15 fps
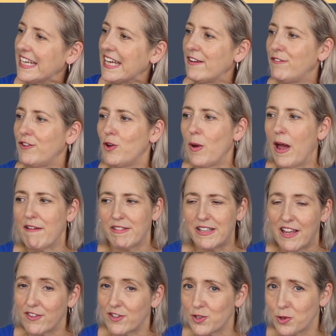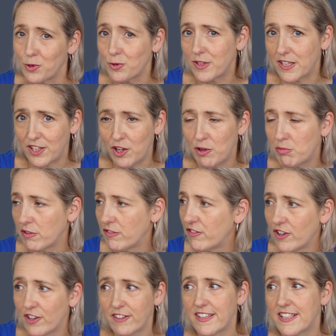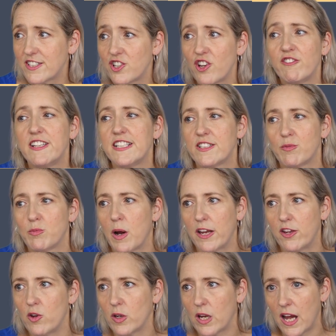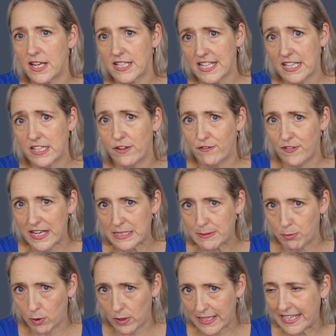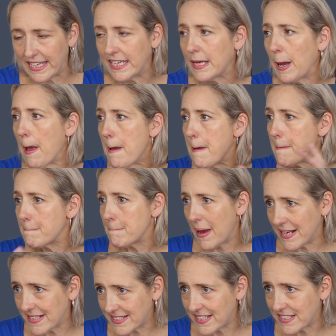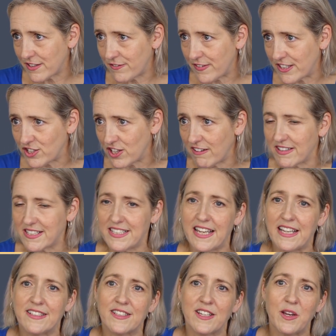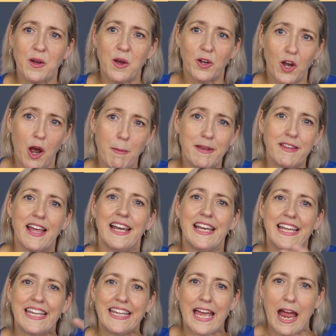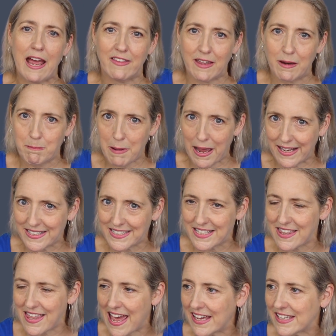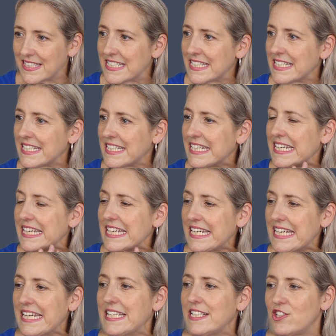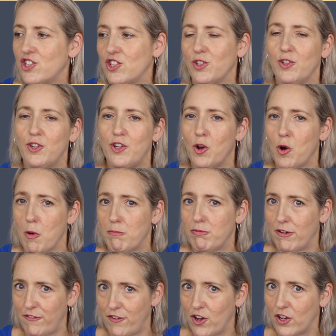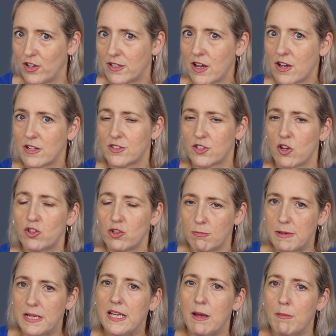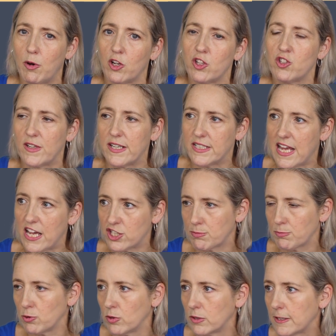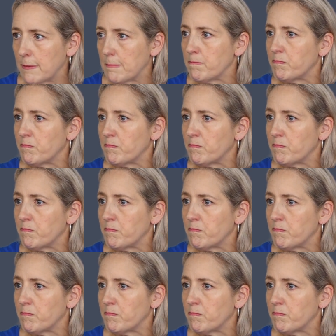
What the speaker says: If you have another tool that you prefer, there's no reason why you can't take the Facebook link, paste it into Fetch RSS, copy that link, and then paste that into your preferred social media monitoring dashboard.